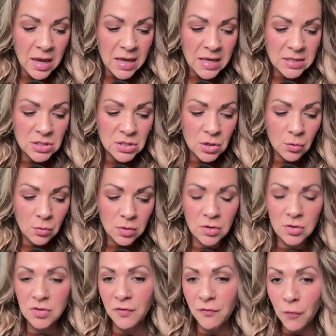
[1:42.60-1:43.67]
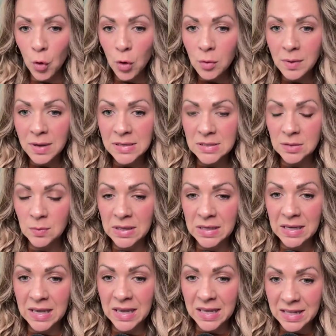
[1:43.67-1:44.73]
And so there's four ways that we
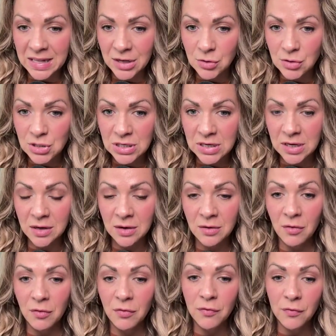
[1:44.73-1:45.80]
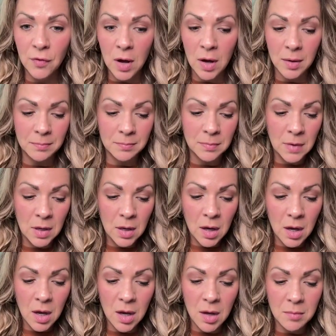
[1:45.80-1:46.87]
can get energy from
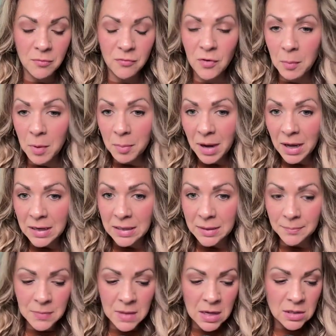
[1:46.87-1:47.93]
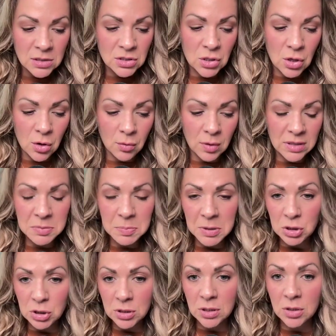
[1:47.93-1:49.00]
our body. So
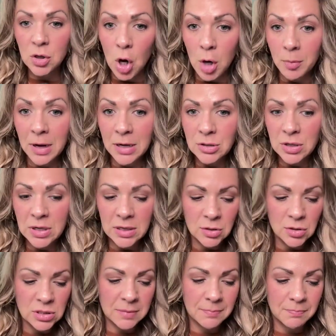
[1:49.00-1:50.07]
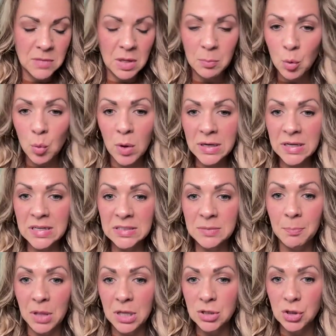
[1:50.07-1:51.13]
especially carbohydrate energy. Number one is
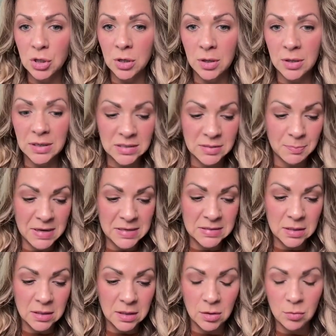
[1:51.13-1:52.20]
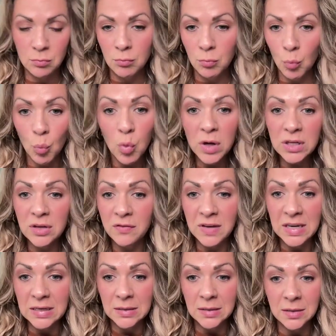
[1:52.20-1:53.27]
blood sugar. It's basically what you've
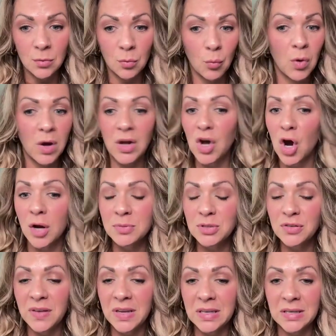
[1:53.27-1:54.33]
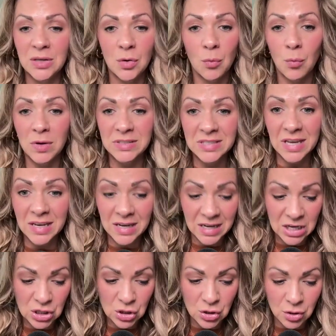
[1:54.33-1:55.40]
eaten, what carbs you've eaten, what's kind of
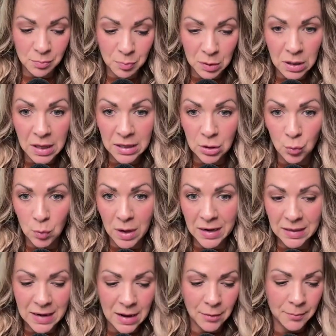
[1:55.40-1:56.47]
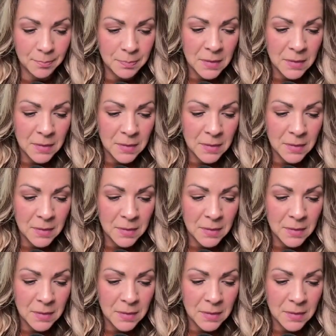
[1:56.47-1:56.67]
in your blood right now.